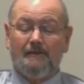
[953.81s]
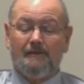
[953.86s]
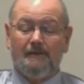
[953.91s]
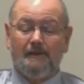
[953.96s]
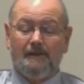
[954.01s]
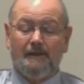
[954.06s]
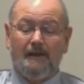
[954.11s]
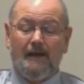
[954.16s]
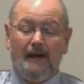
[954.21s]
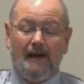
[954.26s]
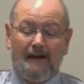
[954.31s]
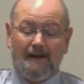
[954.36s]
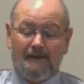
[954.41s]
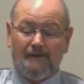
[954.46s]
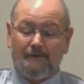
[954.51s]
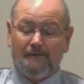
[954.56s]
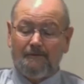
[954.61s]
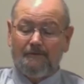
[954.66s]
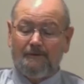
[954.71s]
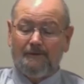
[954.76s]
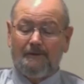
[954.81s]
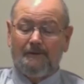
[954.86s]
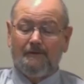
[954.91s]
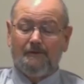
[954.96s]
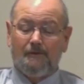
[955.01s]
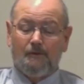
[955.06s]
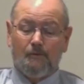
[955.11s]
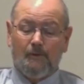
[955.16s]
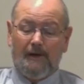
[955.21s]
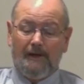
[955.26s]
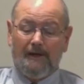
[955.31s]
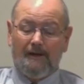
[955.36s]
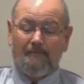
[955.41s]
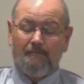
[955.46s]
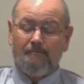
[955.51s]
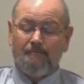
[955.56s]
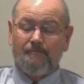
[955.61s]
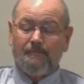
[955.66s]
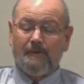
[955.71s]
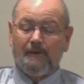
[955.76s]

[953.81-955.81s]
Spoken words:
the ayil, the ram,